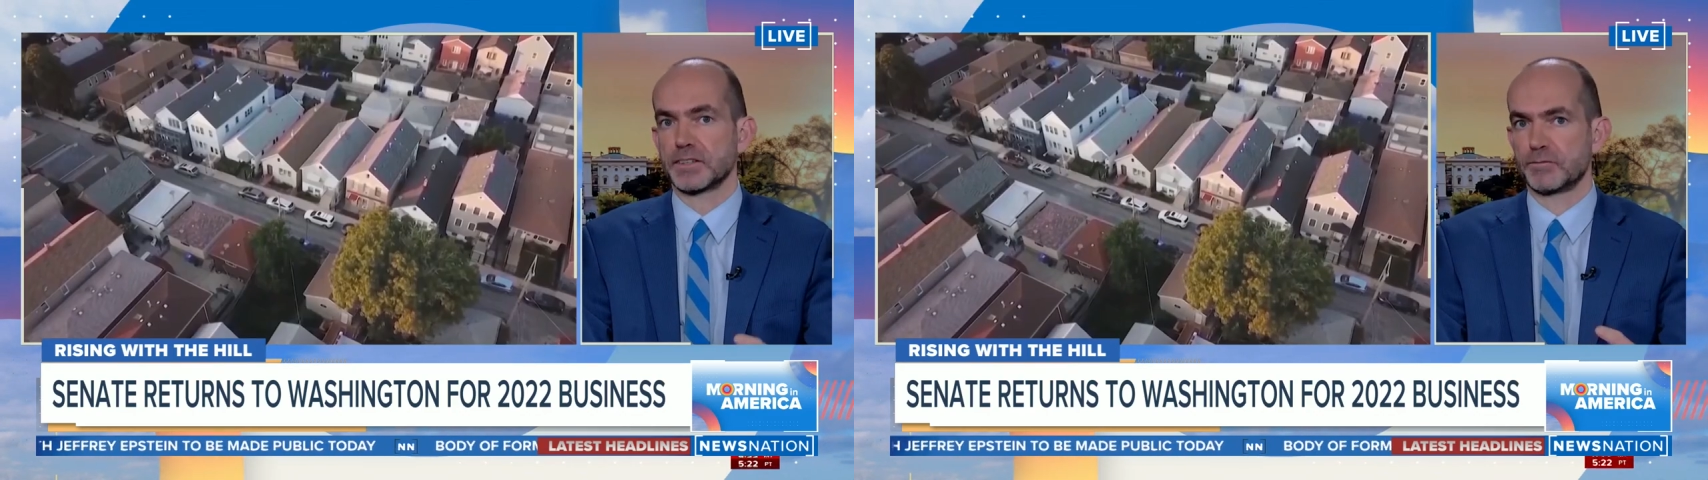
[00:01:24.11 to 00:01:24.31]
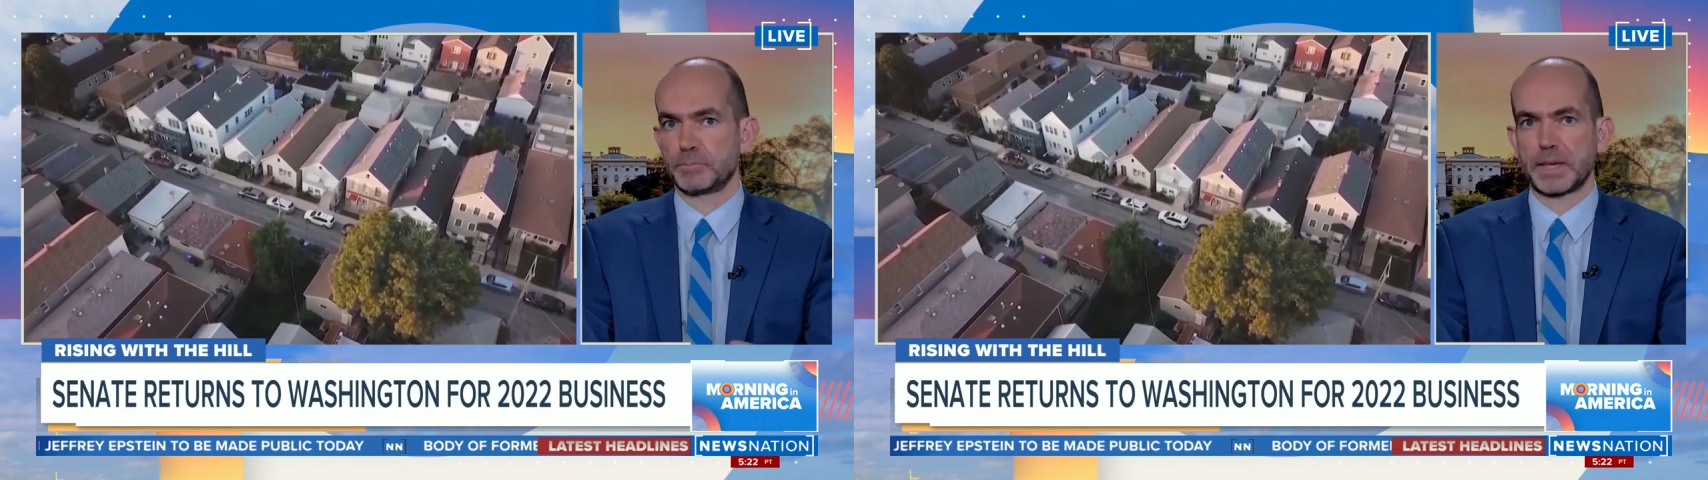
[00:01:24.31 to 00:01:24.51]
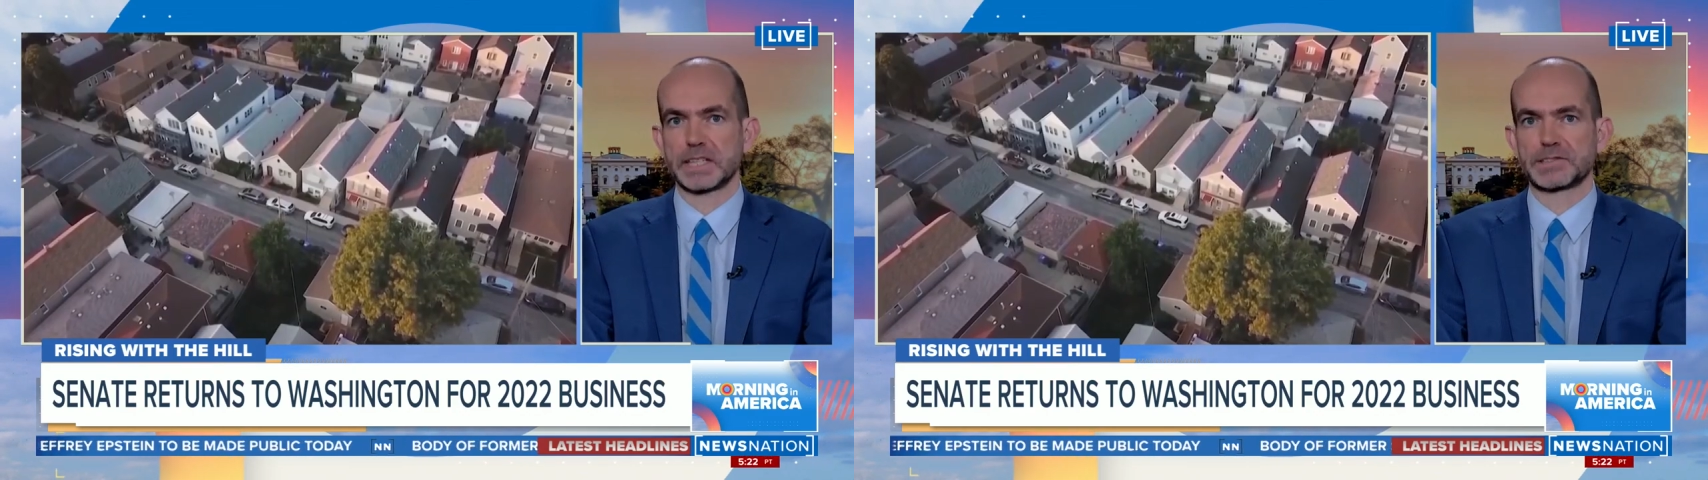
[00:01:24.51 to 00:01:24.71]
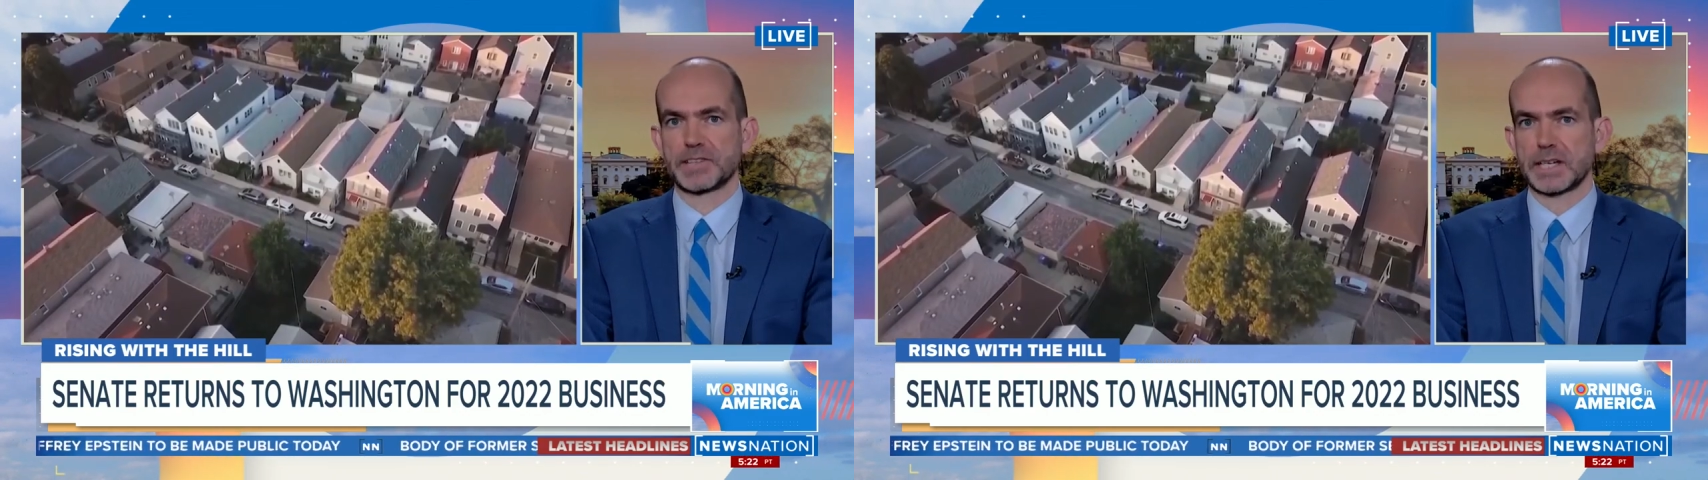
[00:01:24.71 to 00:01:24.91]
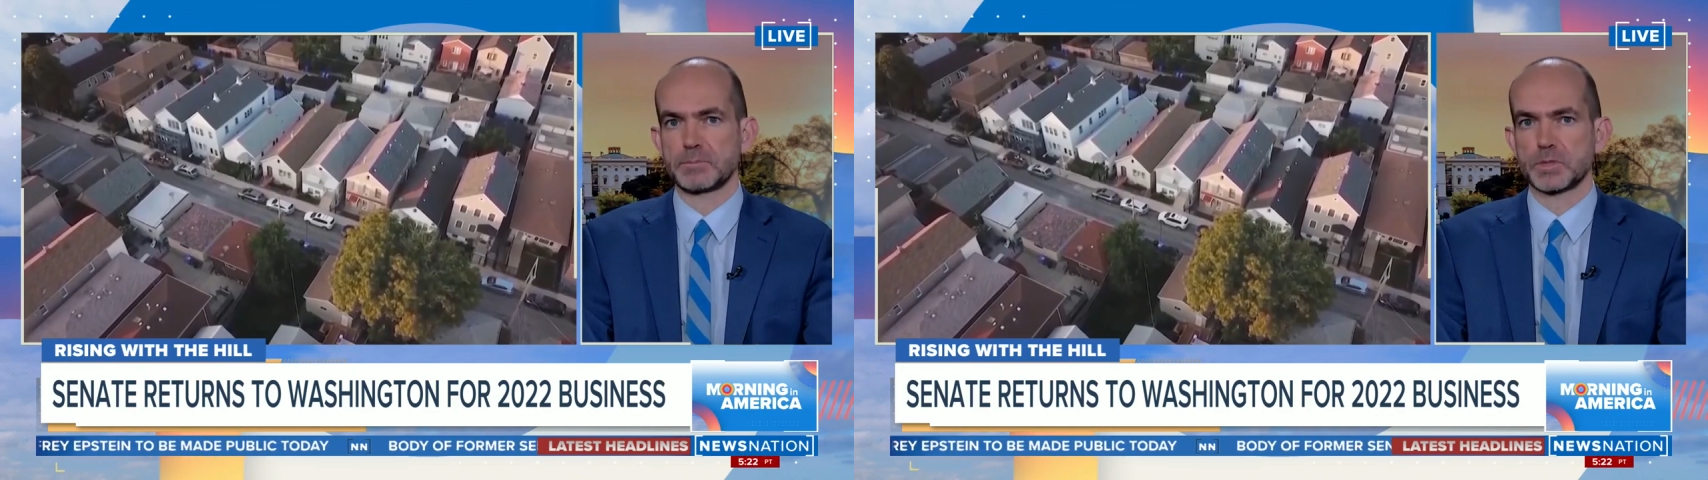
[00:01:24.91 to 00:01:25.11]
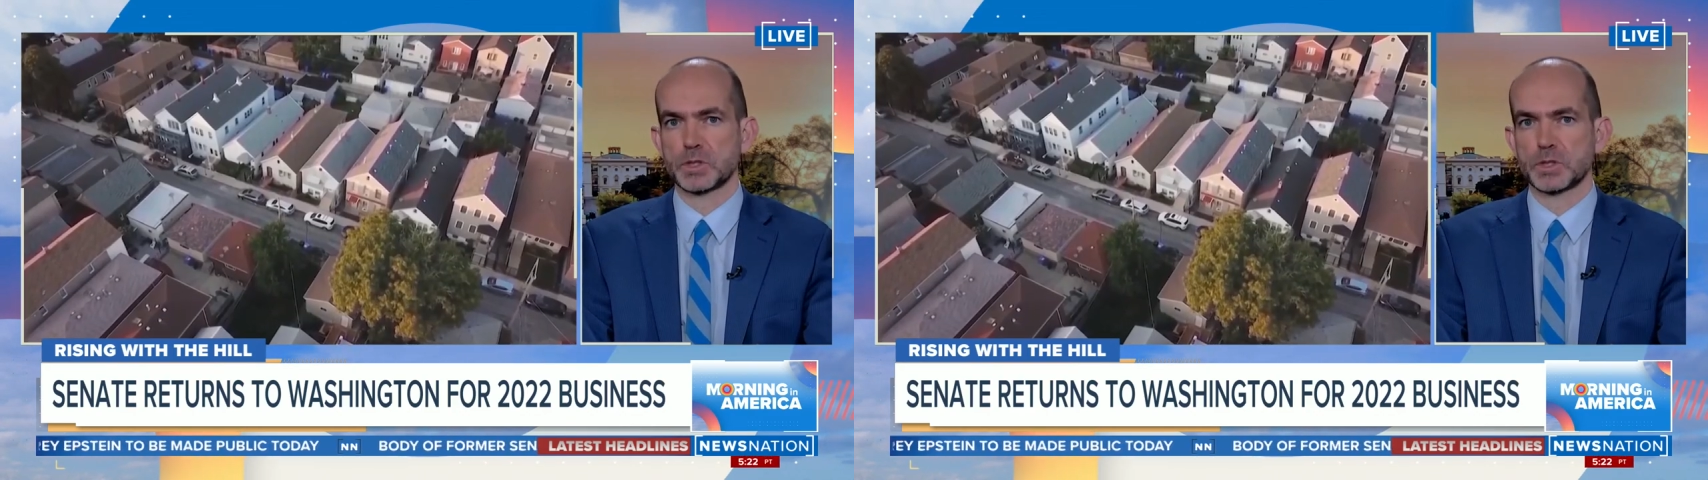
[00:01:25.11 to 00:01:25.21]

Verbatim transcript: have big dreams,